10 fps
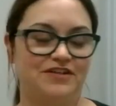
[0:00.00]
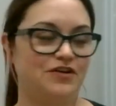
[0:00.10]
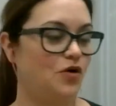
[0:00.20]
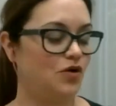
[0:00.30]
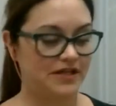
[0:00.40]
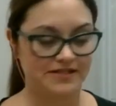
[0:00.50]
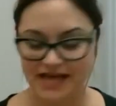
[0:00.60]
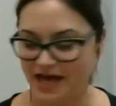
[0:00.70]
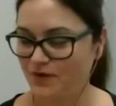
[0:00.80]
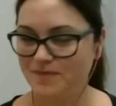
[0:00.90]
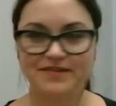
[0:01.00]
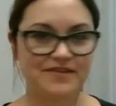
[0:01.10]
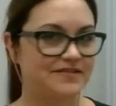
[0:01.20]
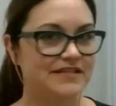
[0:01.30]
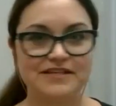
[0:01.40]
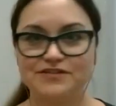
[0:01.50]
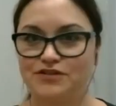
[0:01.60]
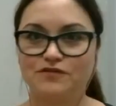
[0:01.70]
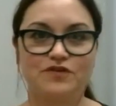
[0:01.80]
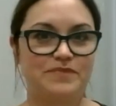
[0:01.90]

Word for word: The goal is, how do we make this easier for